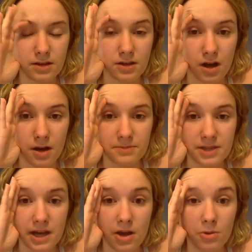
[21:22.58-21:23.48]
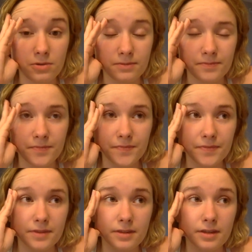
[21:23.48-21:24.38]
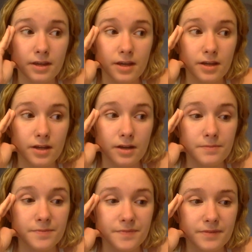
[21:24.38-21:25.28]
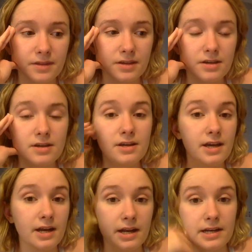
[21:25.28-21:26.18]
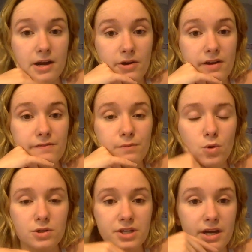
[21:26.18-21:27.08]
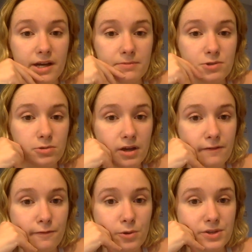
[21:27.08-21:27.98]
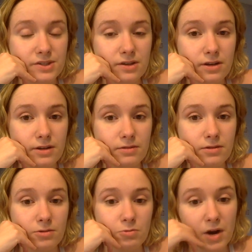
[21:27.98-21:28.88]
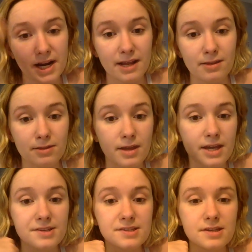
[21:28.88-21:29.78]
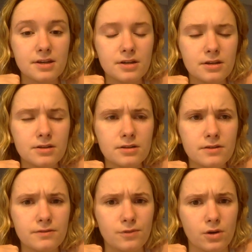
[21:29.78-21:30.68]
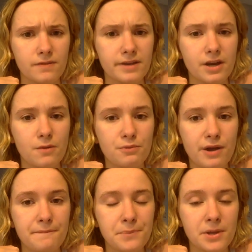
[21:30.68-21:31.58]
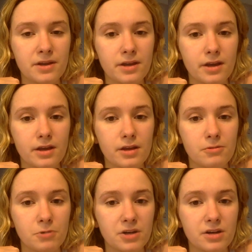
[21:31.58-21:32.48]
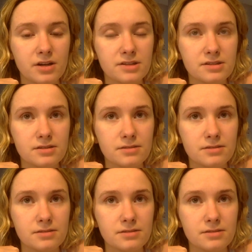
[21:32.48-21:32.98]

calmed down and um and I, now I have more time to like focus on writing things for video prep and whatnot.